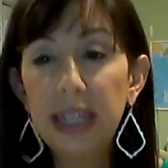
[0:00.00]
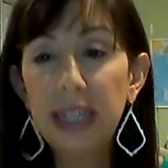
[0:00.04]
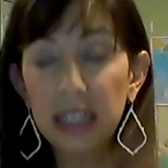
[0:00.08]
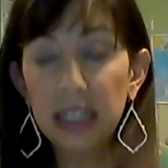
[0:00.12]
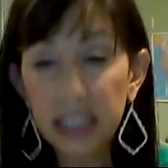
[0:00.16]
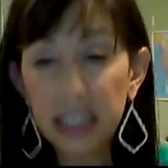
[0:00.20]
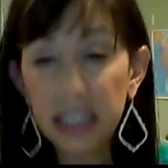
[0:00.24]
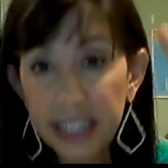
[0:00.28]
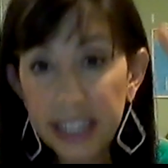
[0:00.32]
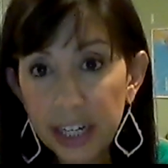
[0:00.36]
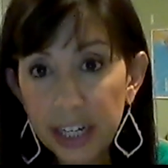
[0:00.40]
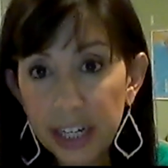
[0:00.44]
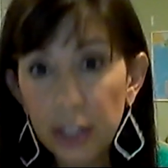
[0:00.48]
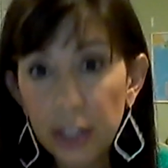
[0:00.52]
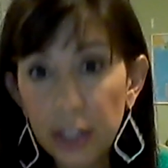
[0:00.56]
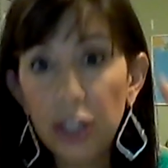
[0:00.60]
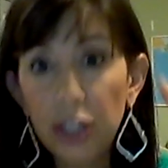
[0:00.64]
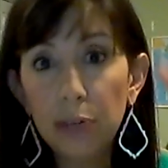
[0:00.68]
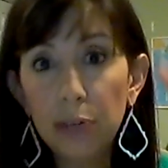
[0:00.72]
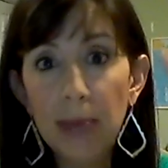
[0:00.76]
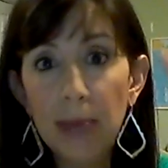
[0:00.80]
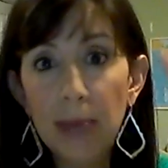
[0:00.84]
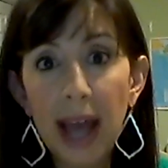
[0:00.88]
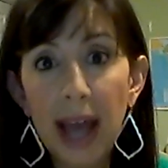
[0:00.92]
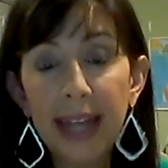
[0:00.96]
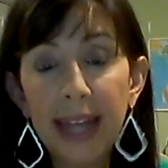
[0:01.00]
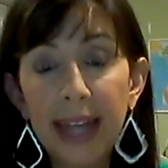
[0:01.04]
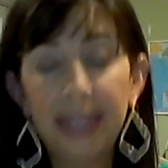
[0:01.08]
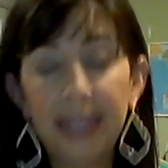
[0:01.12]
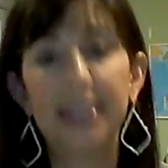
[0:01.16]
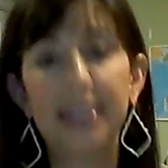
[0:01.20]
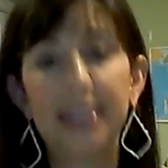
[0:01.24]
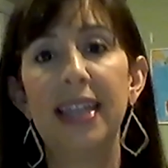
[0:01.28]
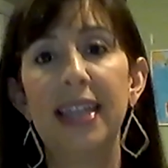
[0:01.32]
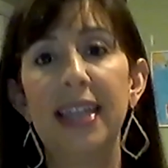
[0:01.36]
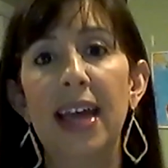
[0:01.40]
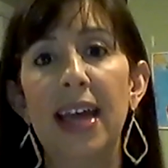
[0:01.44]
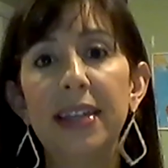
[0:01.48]
Clear your
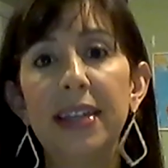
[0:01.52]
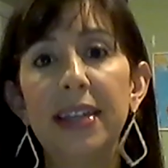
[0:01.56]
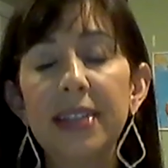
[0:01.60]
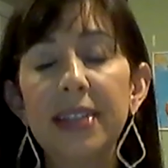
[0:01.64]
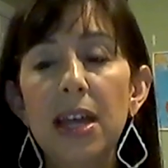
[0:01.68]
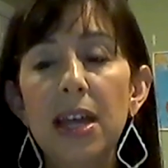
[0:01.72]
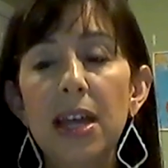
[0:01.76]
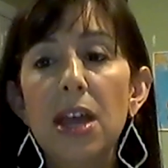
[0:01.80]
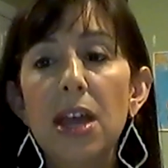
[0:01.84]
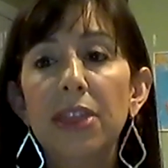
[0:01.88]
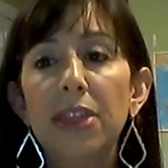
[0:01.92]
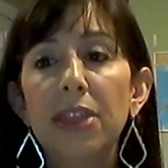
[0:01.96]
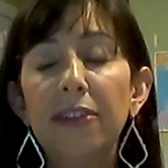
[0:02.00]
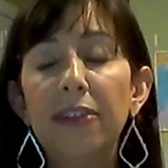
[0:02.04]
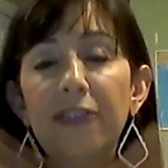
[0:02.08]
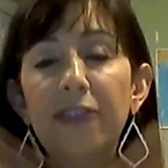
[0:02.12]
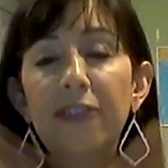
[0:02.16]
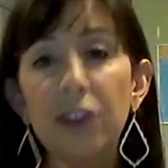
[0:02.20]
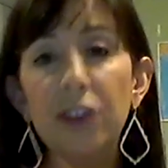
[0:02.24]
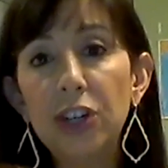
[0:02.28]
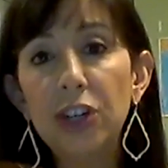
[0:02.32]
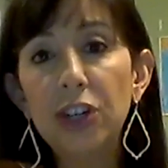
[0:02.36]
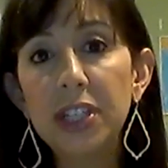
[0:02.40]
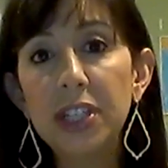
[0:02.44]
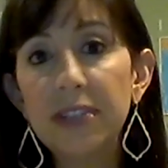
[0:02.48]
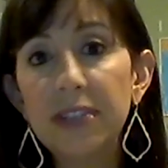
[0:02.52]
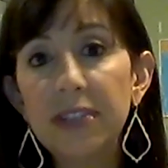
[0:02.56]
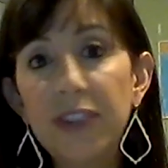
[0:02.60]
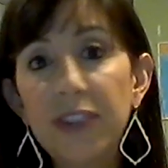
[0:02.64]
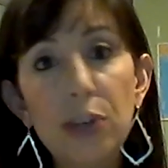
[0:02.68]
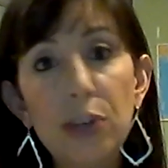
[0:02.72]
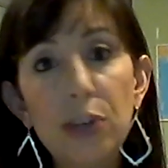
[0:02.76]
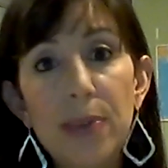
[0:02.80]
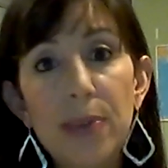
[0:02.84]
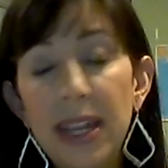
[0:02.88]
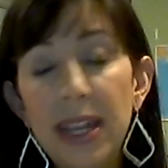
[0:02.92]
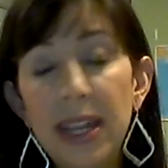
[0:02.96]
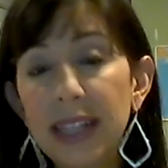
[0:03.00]
mindset. The first
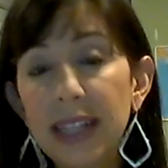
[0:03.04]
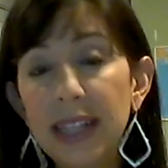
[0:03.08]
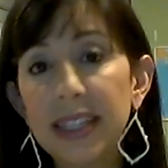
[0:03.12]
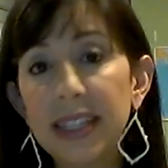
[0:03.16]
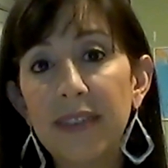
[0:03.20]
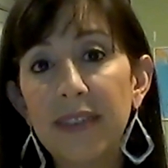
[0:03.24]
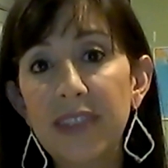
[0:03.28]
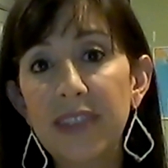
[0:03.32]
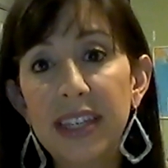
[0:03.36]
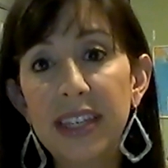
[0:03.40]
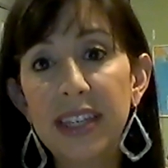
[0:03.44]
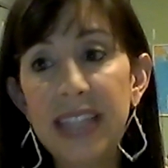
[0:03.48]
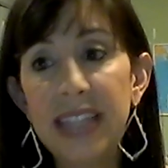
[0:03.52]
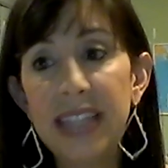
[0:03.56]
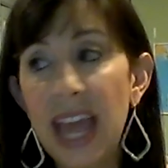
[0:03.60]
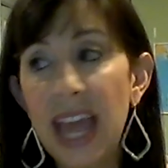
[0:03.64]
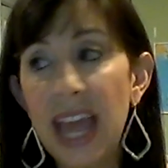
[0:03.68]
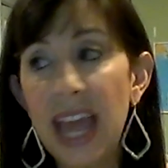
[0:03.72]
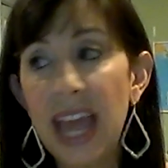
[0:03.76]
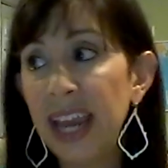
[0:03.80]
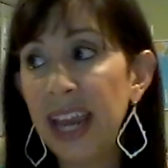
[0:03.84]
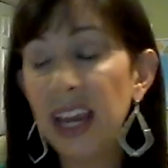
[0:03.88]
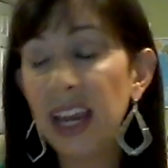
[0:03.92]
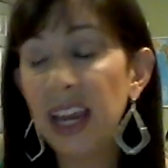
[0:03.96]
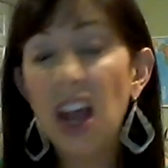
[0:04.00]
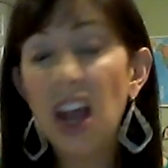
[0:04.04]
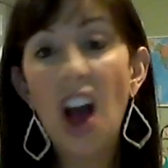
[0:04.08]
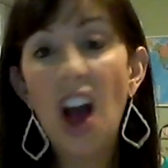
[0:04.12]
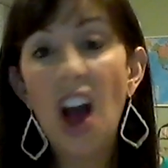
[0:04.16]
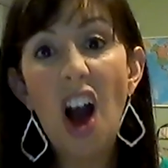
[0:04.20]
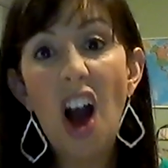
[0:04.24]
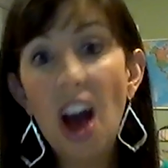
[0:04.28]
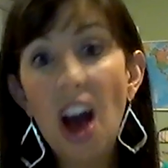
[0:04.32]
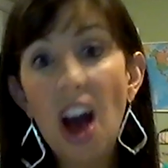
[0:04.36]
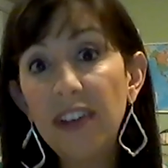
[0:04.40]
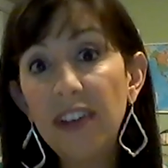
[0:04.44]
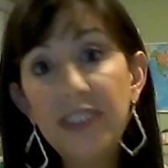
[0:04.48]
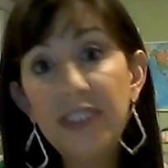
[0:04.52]
few minutes of the day
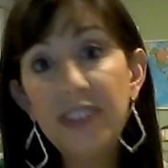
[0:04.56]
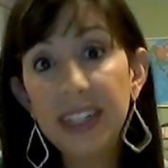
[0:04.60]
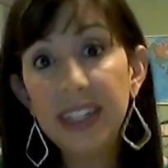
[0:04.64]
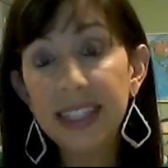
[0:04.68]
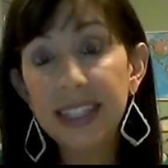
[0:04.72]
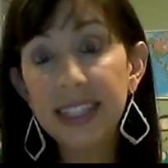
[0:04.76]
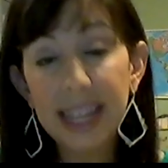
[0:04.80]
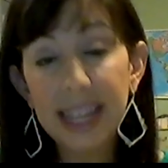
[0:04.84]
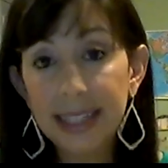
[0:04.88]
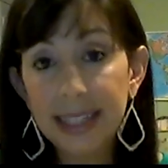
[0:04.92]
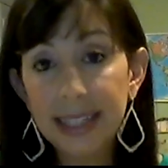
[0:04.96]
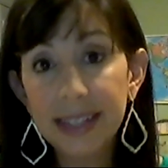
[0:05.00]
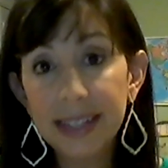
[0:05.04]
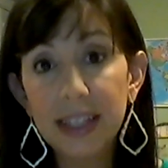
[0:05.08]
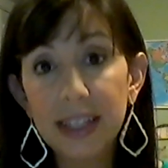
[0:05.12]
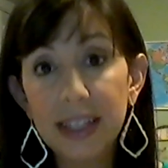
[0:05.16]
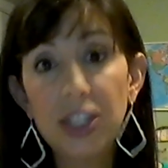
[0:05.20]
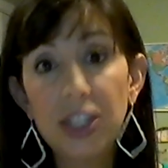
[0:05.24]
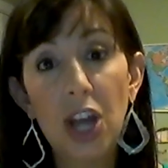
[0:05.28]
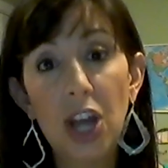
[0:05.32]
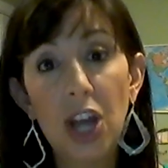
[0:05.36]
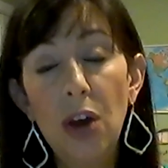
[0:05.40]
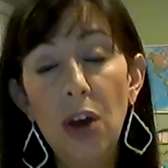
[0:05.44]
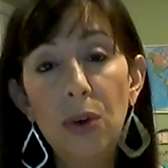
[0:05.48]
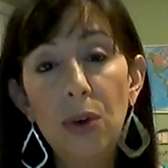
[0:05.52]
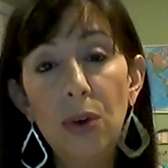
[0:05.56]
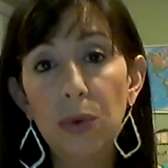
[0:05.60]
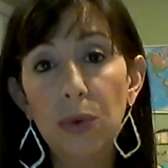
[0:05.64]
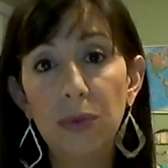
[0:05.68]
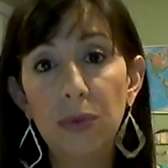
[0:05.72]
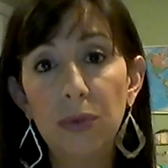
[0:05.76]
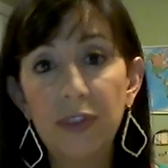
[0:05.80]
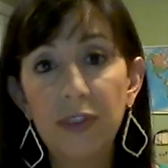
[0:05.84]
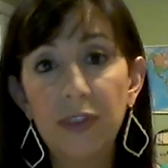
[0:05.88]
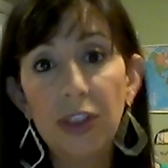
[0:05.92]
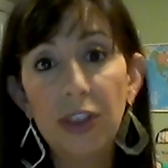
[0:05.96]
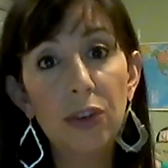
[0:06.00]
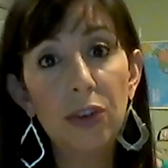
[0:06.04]
often sets the tone
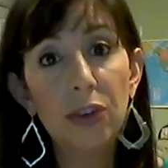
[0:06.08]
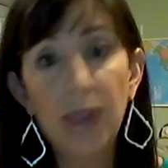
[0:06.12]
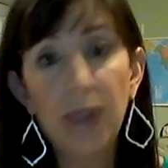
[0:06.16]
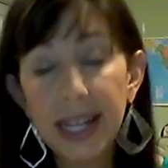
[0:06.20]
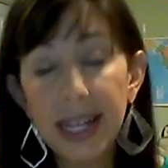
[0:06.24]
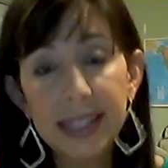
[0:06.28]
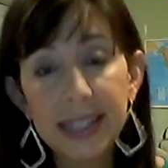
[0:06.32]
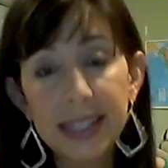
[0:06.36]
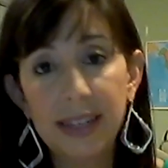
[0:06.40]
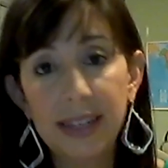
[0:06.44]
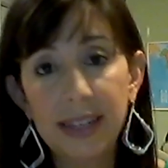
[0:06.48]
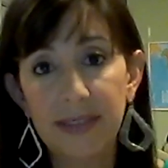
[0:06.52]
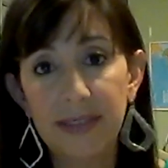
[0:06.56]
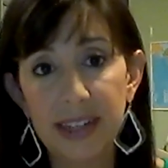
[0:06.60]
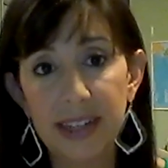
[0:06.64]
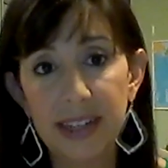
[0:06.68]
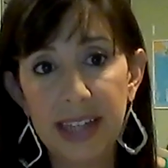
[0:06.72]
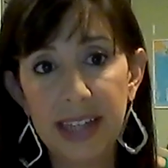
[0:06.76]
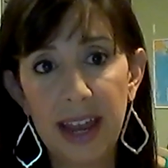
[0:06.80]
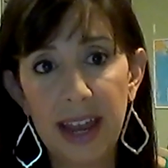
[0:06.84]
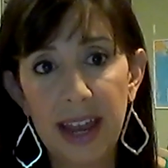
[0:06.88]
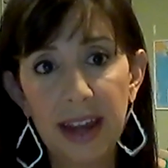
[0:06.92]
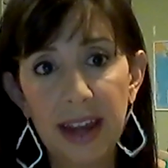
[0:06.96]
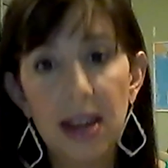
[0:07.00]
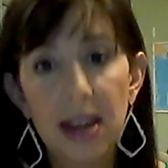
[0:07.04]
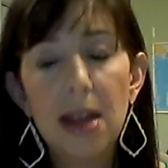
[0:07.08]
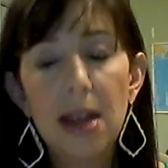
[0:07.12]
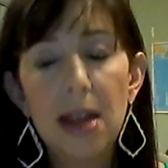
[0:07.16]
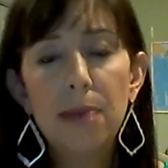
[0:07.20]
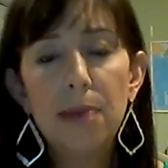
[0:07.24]
for the rest of the day.